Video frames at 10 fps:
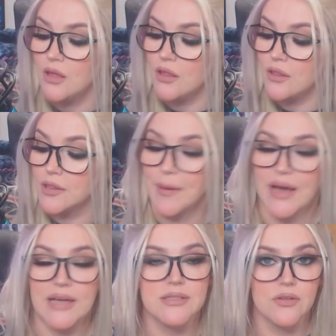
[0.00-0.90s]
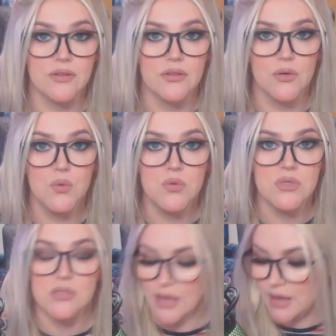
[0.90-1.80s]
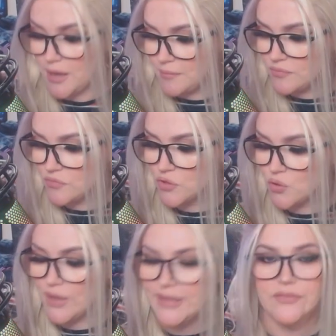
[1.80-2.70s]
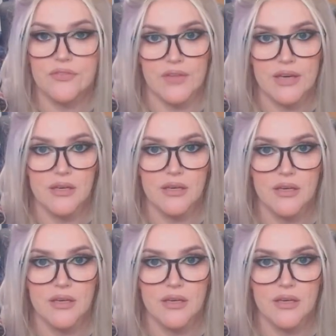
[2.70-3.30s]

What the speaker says: The bands on those, they're quite thick,